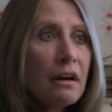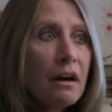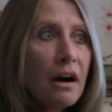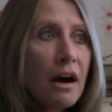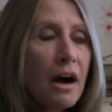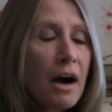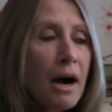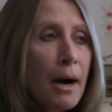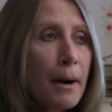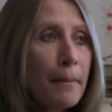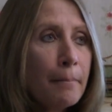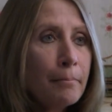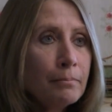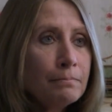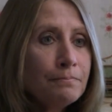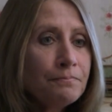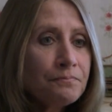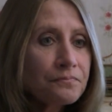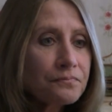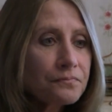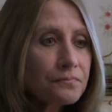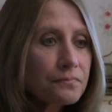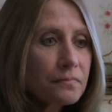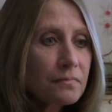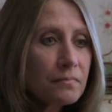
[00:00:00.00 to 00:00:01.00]

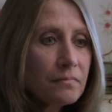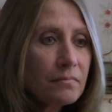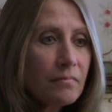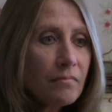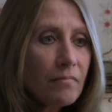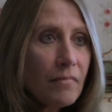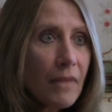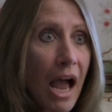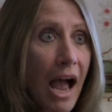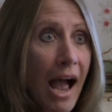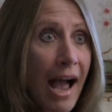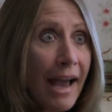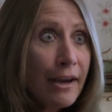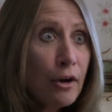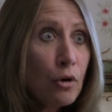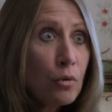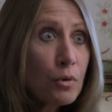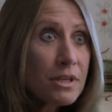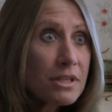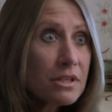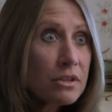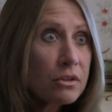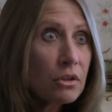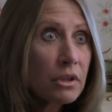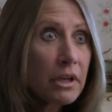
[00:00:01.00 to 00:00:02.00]
I
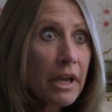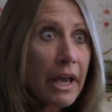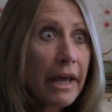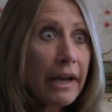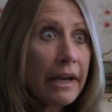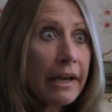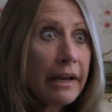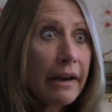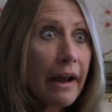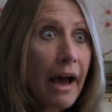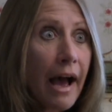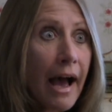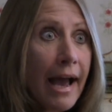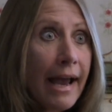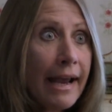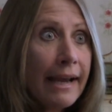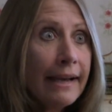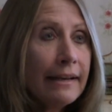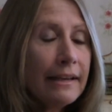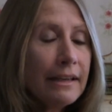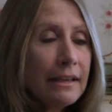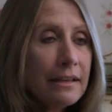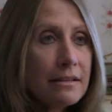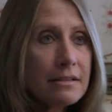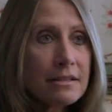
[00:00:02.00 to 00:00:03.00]
always look at it, I
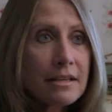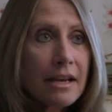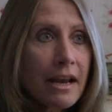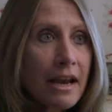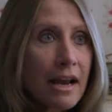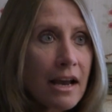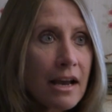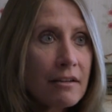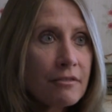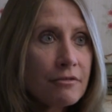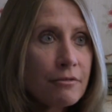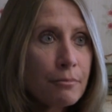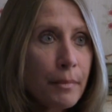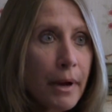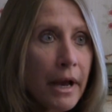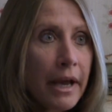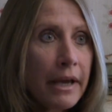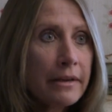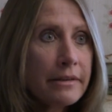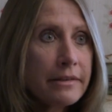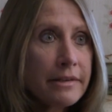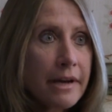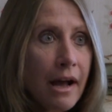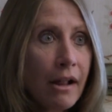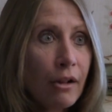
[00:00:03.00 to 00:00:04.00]
need to have
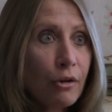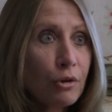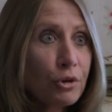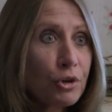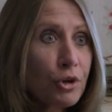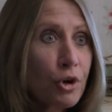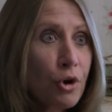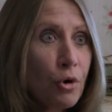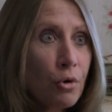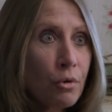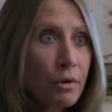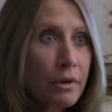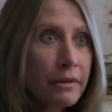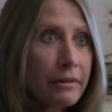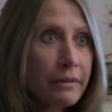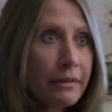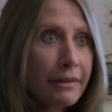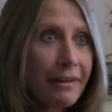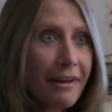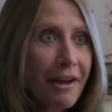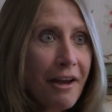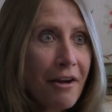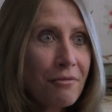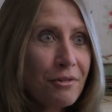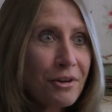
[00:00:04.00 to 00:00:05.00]
my dollar Coke
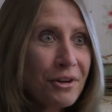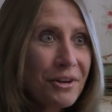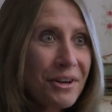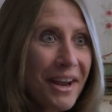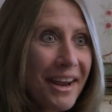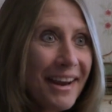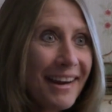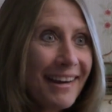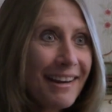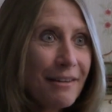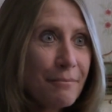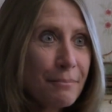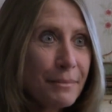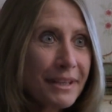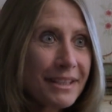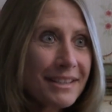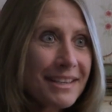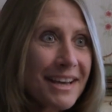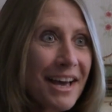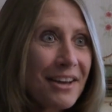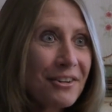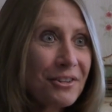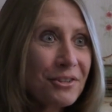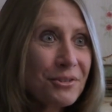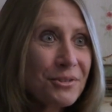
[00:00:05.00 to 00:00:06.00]
every day at
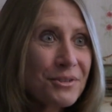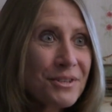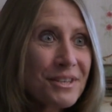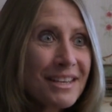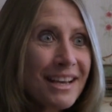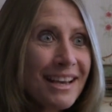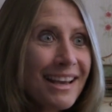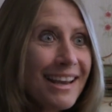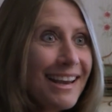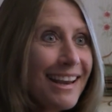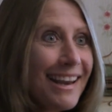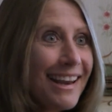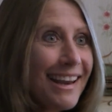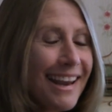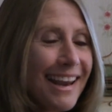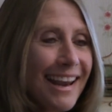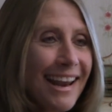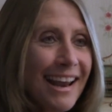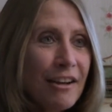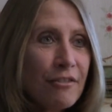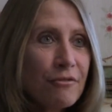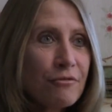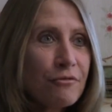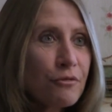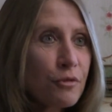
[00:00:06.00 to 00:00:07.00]
McDonald's,
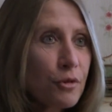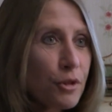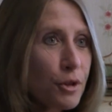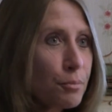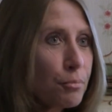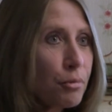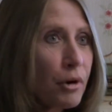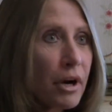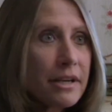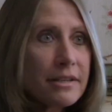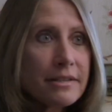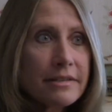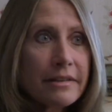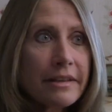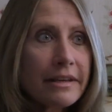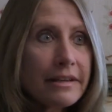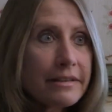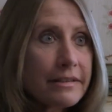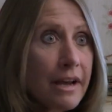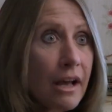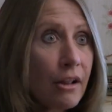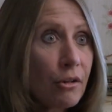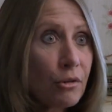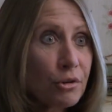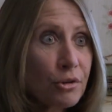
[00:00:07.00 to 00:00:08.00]
and for the price of
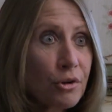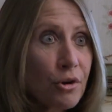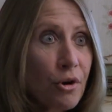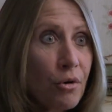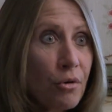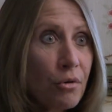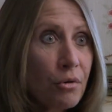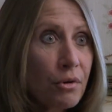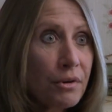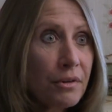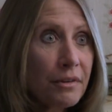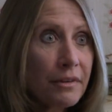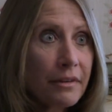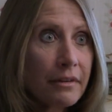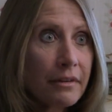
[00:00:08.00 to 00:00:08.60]
that dollar Coke,